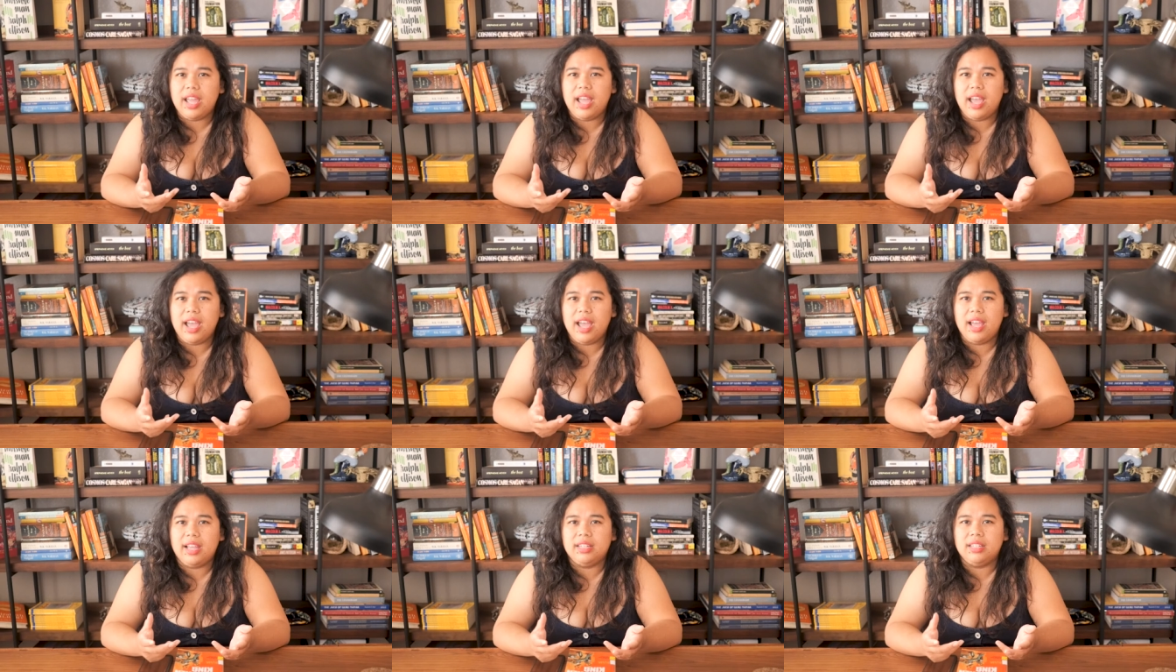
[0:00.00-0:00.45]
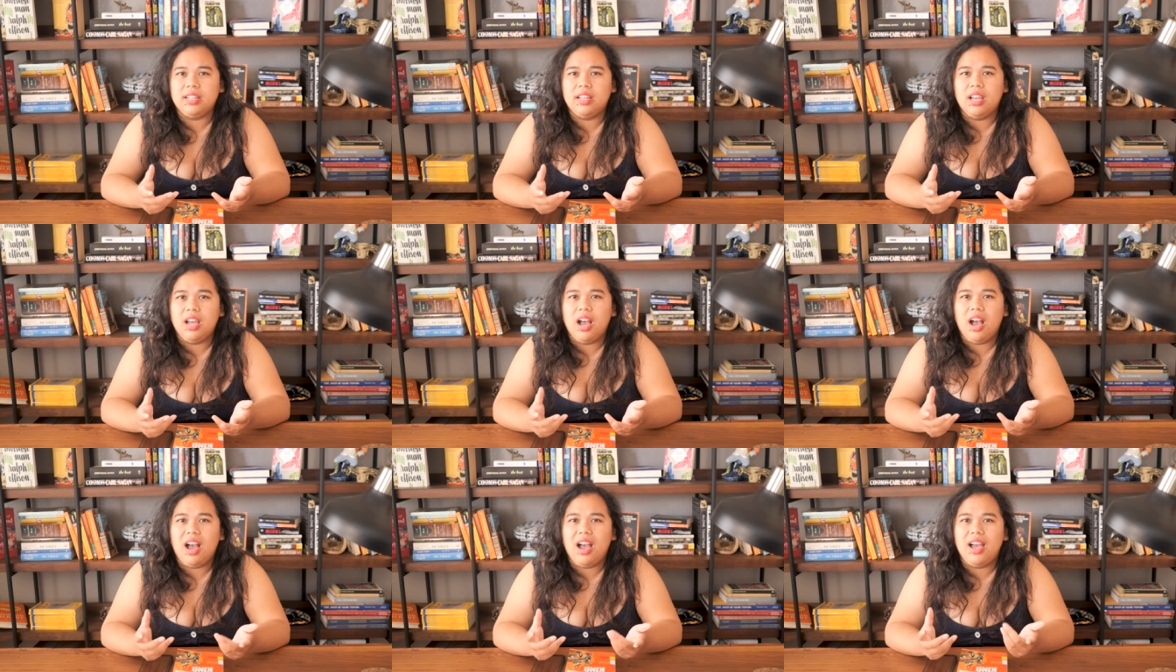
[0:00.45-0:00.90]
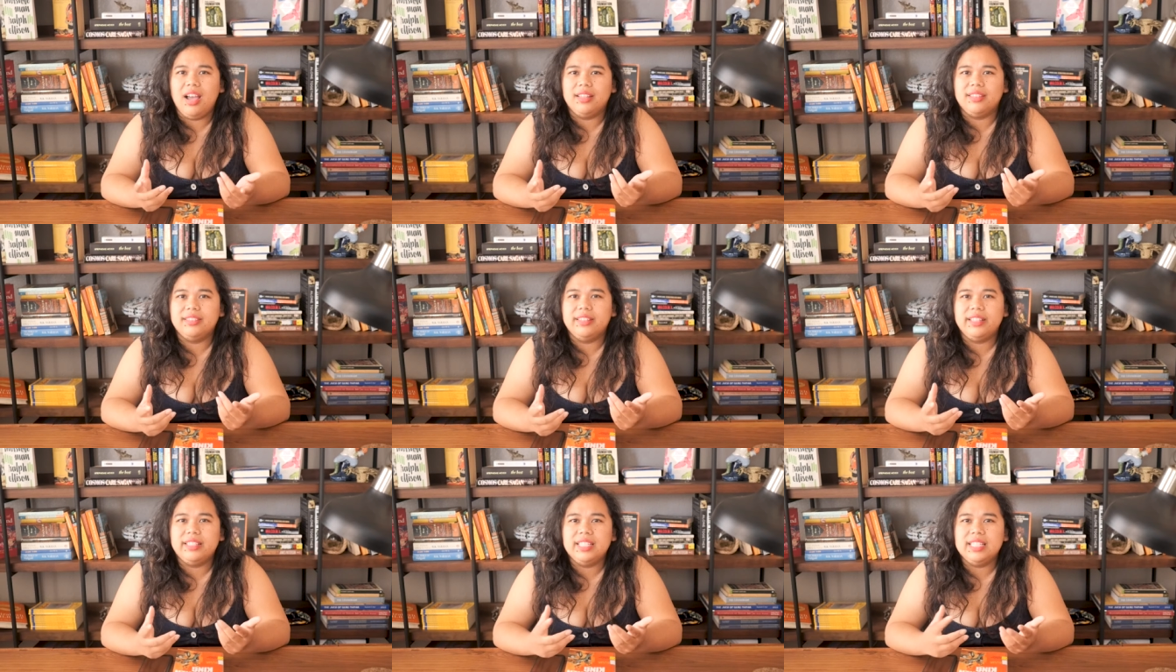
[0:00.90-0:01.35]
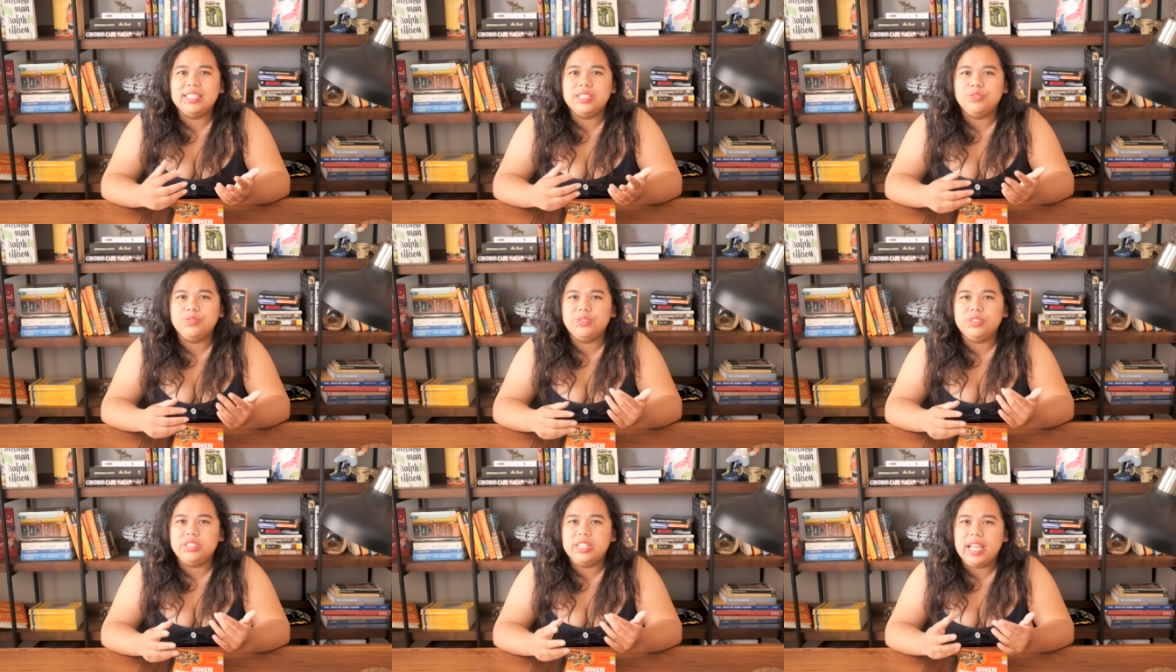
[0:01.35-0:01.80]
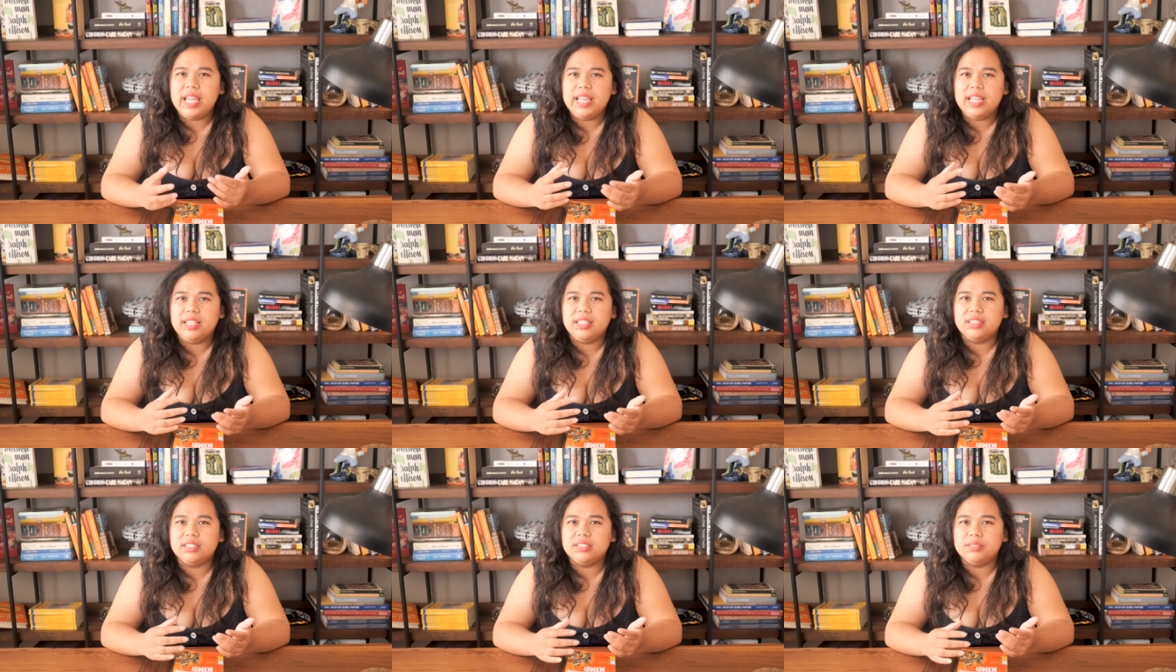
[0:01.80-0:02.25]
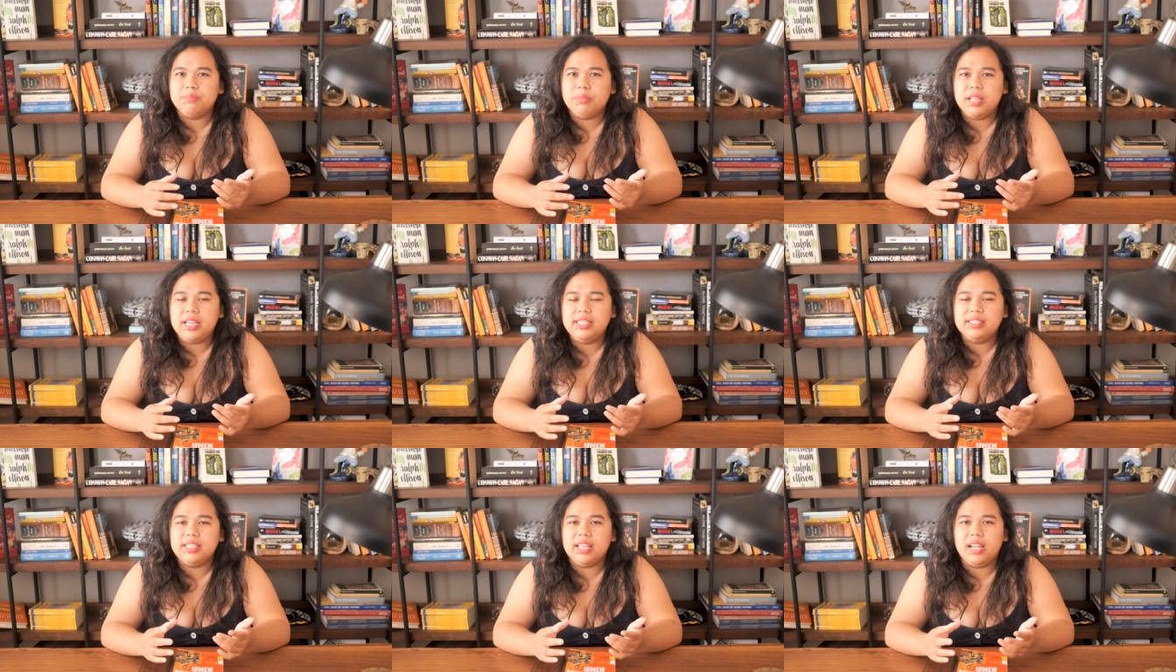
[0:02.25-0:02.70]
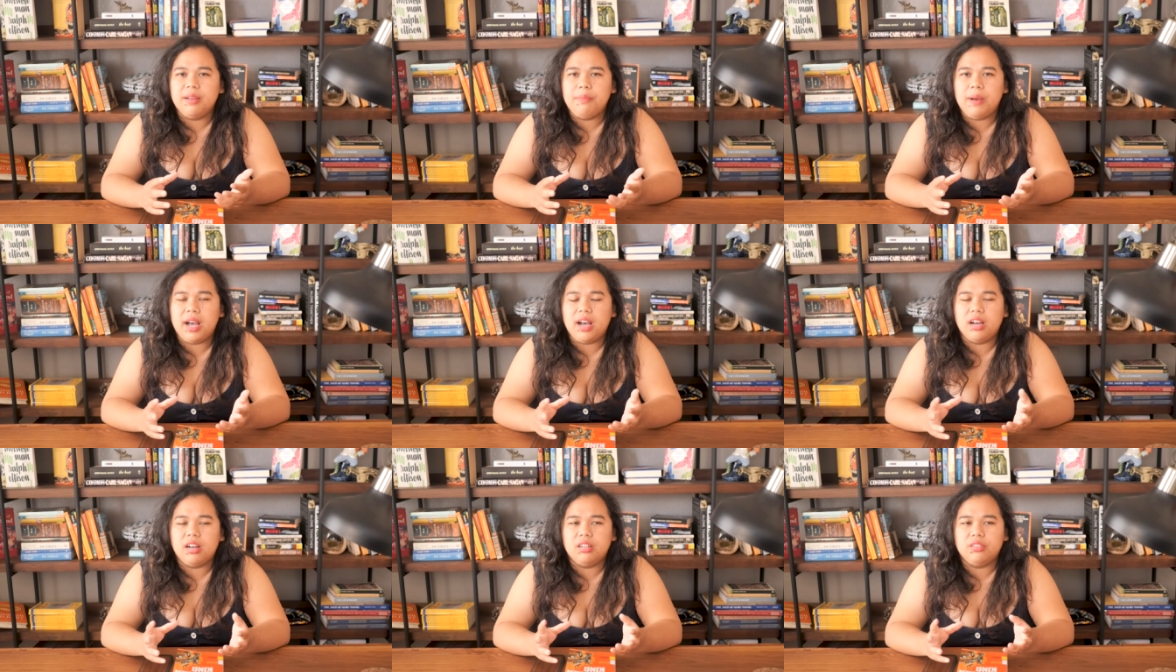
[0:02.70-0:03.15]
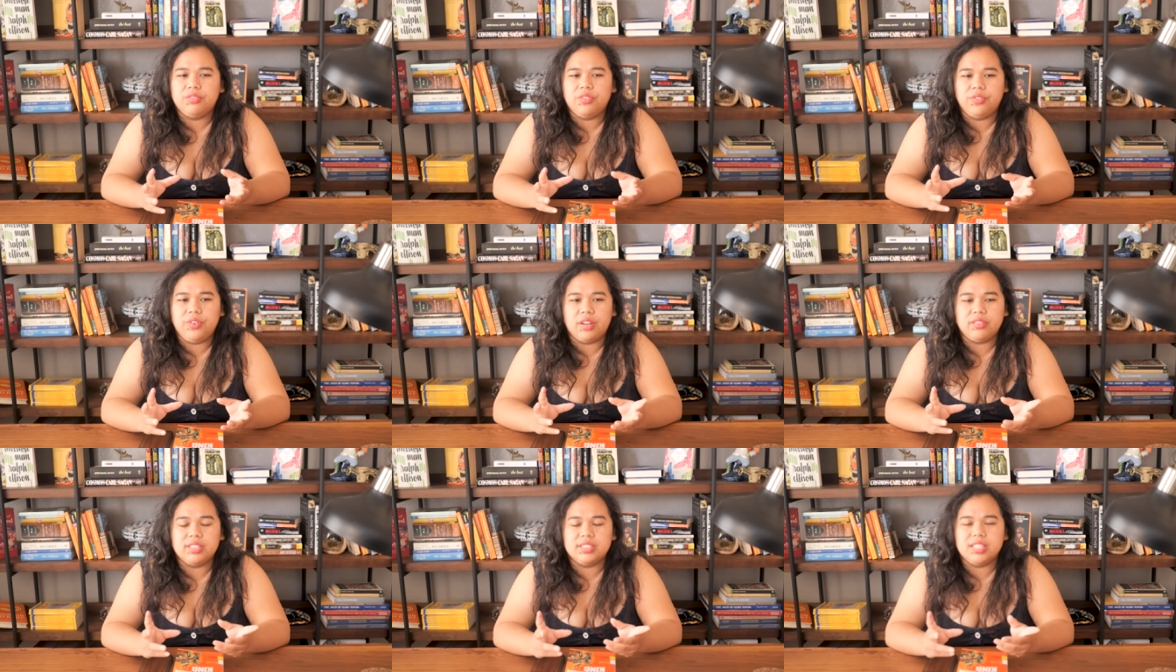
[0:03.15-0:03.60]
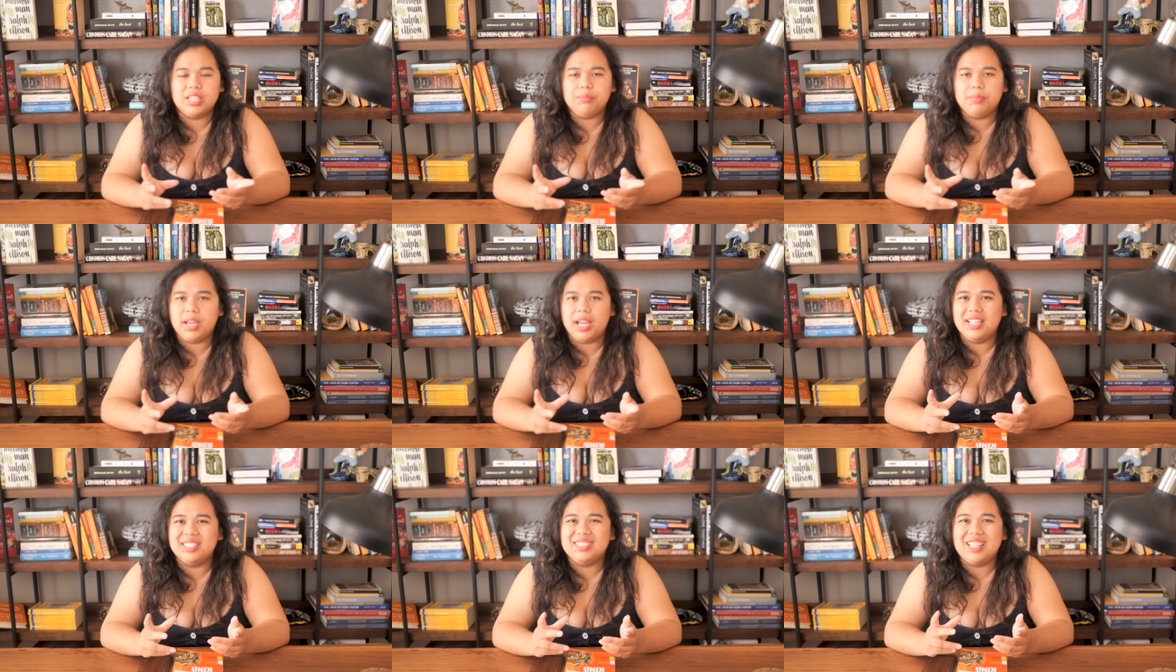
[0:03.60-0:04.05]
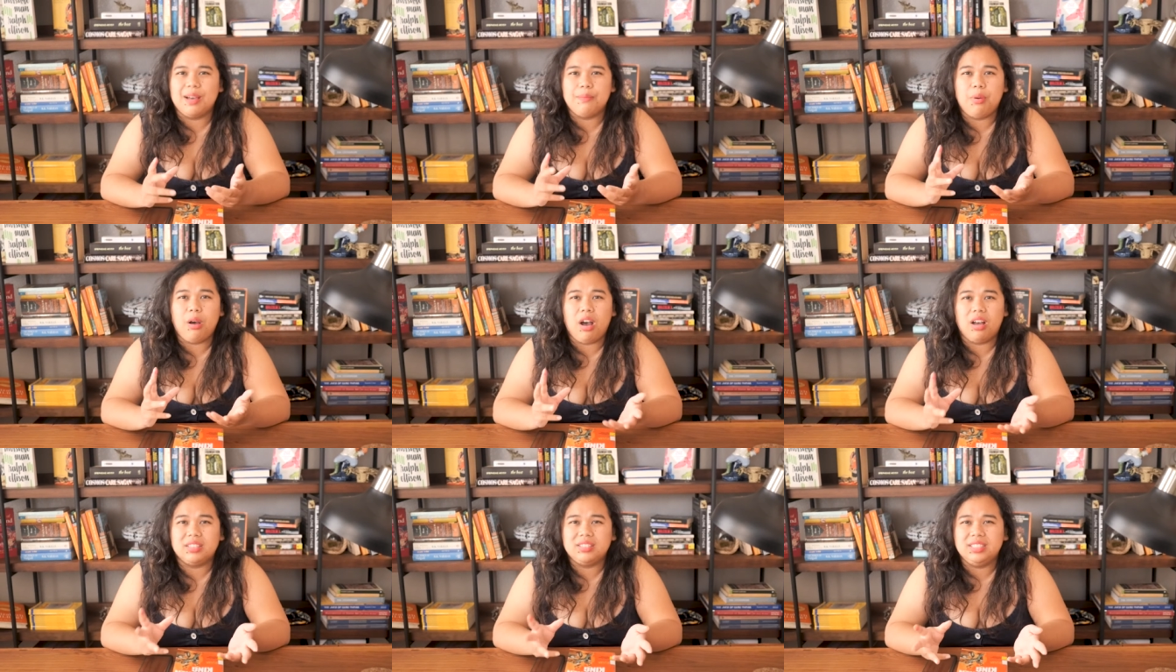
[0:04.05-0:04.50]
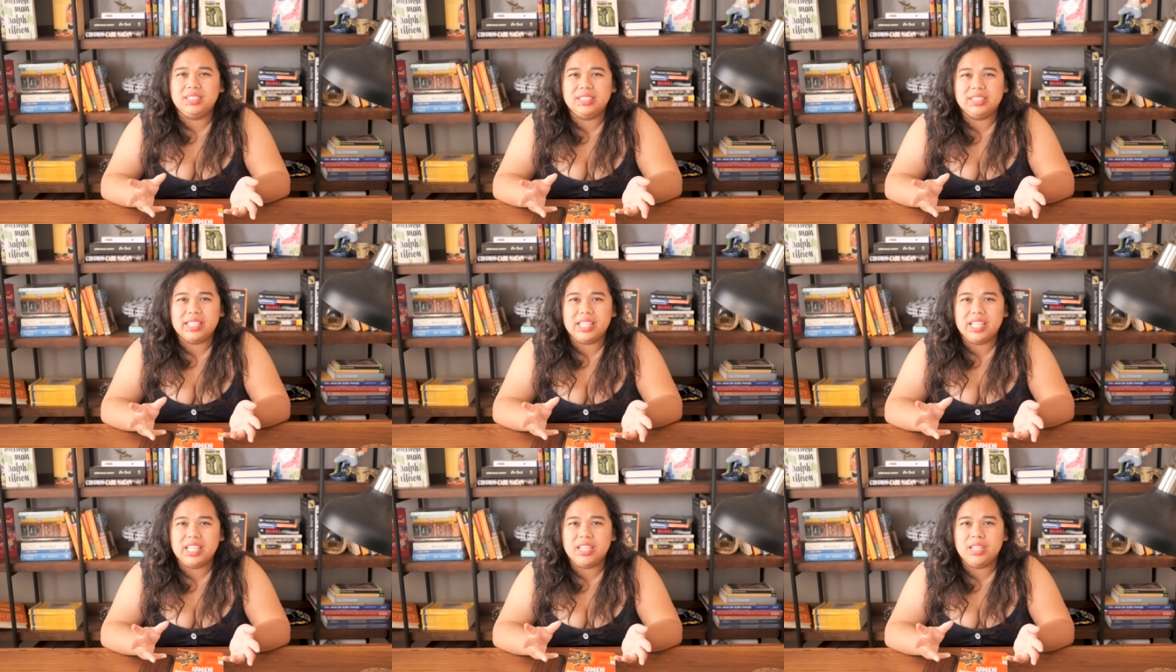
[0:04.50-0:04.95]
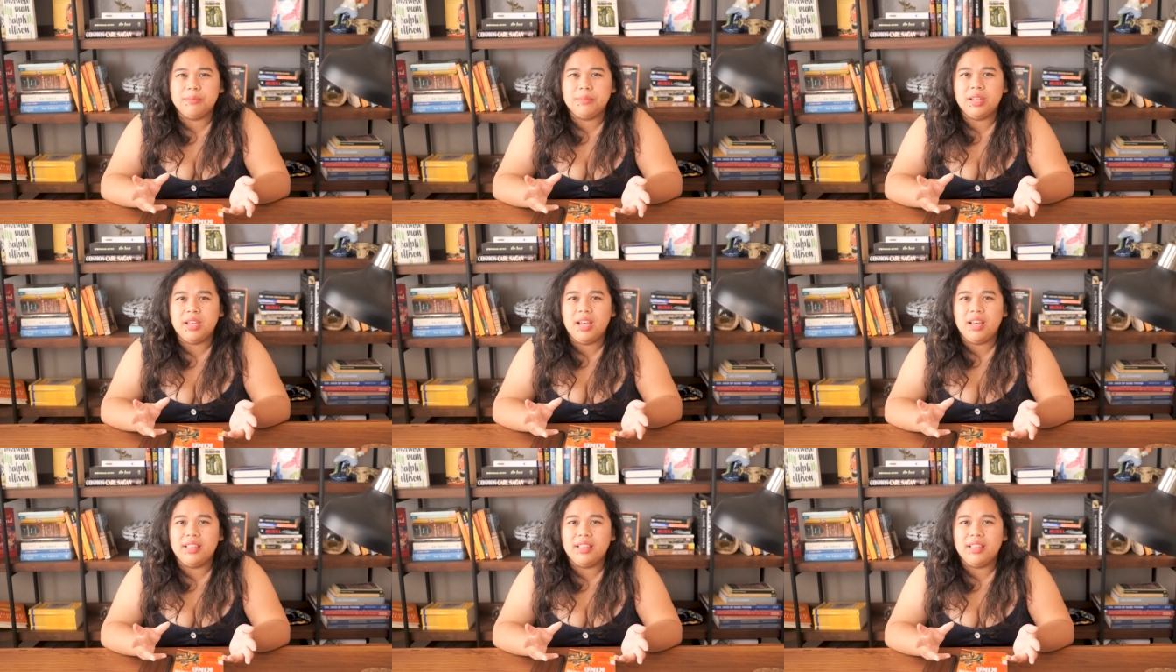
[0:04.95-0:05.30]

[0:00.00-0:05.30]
and and this will take place about around the same time as that Ponzi scheme